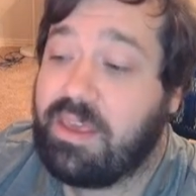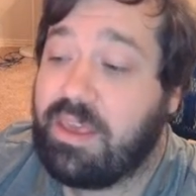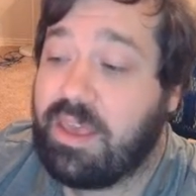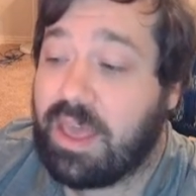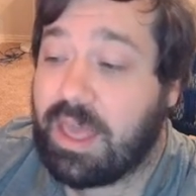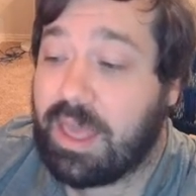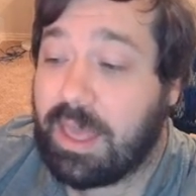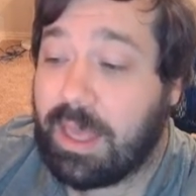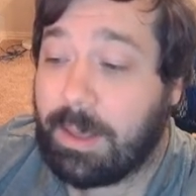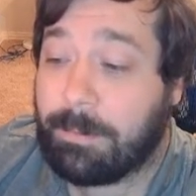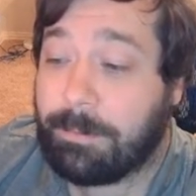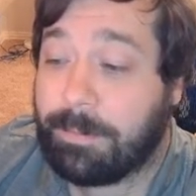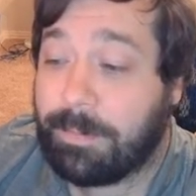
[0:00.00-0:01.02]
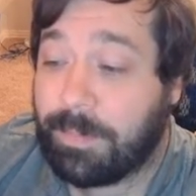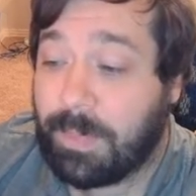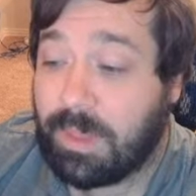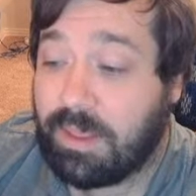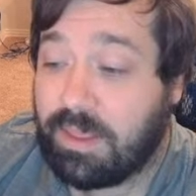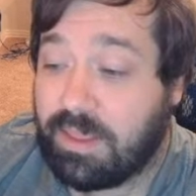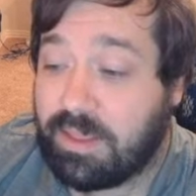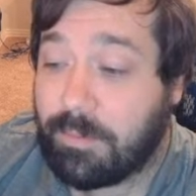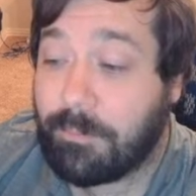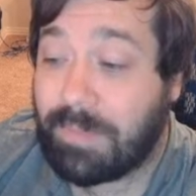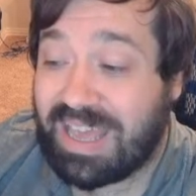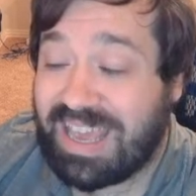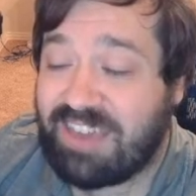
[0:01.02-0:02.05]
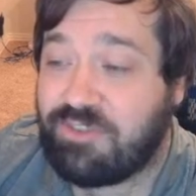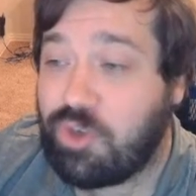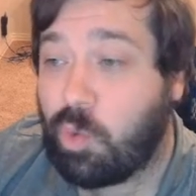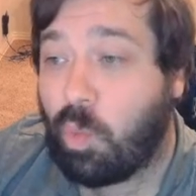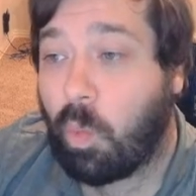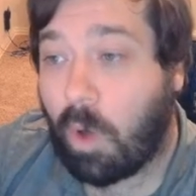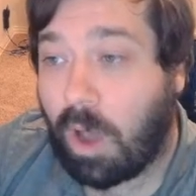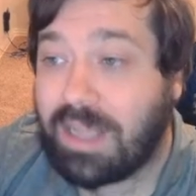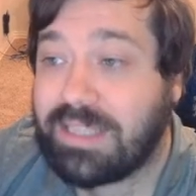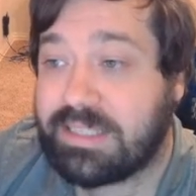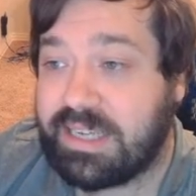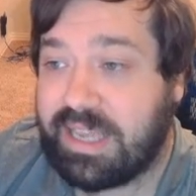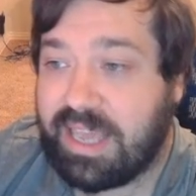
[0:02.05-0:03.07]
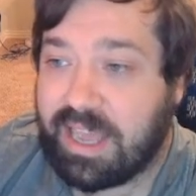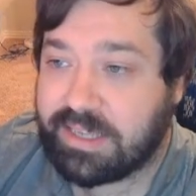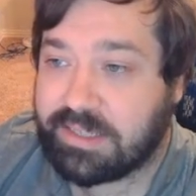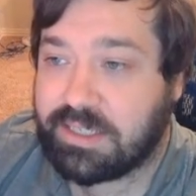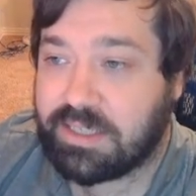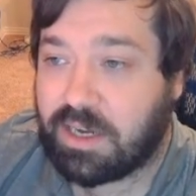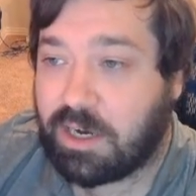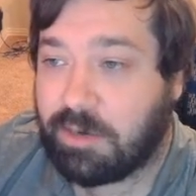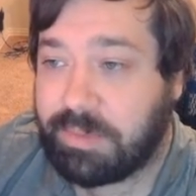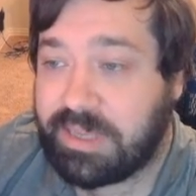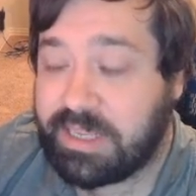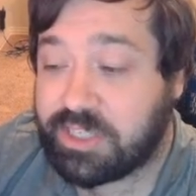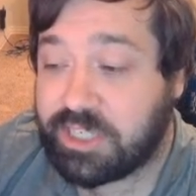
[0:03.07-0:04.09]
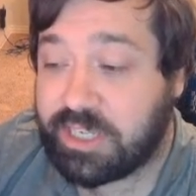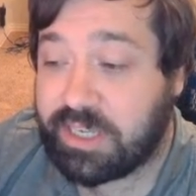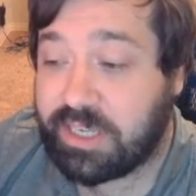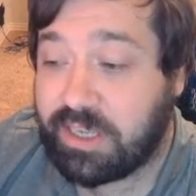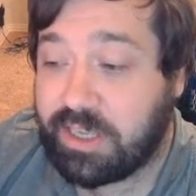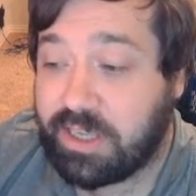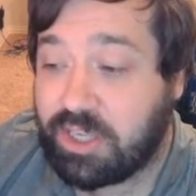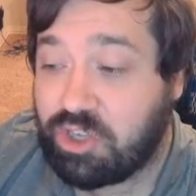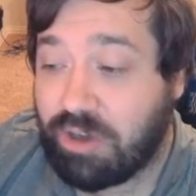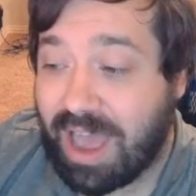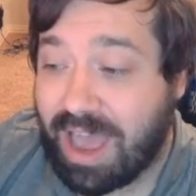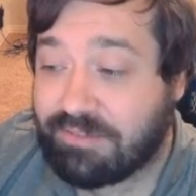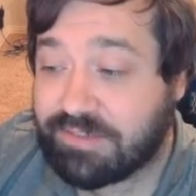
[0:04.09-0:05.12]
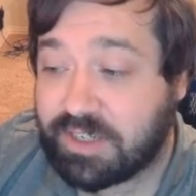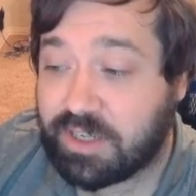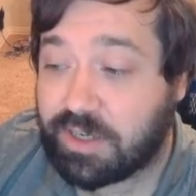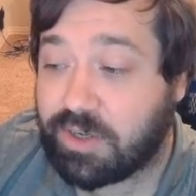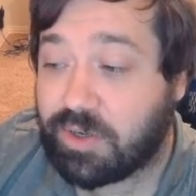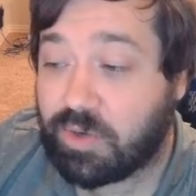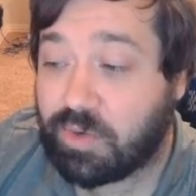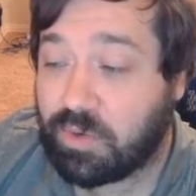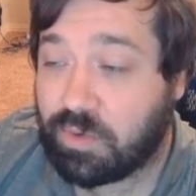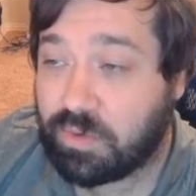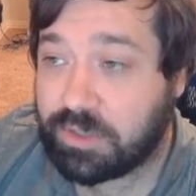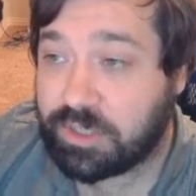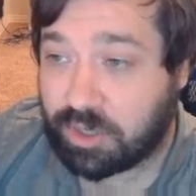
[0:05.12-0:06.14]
But if you want to get into the RPG, you have to go to